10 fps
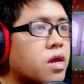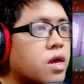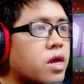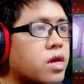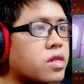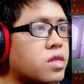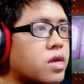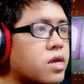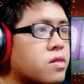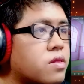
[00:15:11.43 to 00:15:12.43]
And
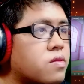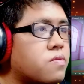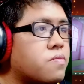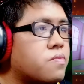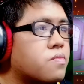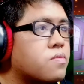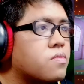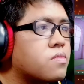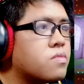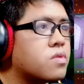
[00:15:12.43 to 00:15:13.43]
then
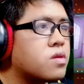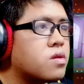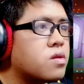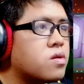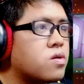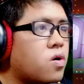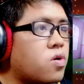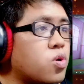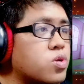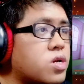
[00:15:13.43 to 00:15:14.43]
oh
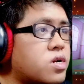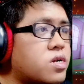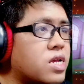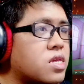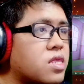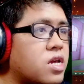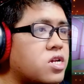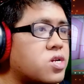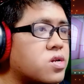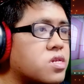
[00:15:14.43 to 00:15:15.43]
those are
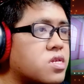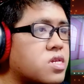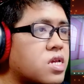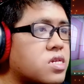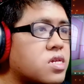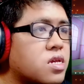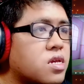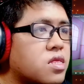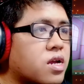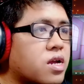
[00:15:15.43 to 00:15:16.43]
destinations. It says
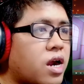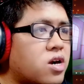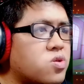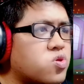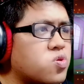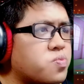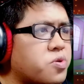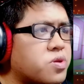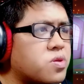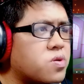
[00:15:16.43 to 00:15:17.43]
the Carol
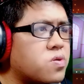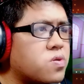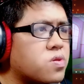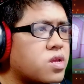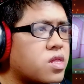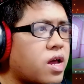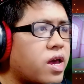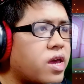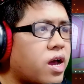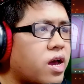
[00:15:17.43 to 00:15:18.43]
2.0, then
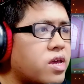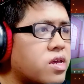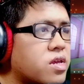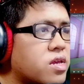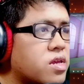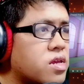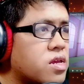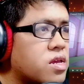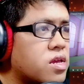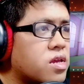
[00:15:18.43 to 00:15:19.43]
high high,
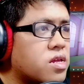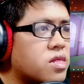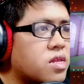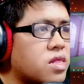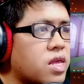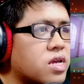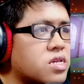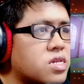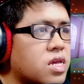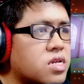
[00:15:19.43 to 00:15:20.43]
then
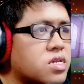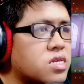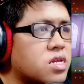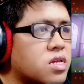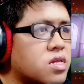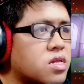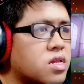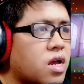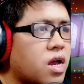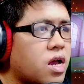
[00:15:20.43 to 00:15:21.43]
XX, then
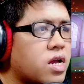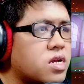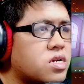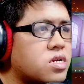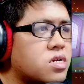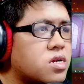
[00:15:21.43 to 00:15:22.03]
hash.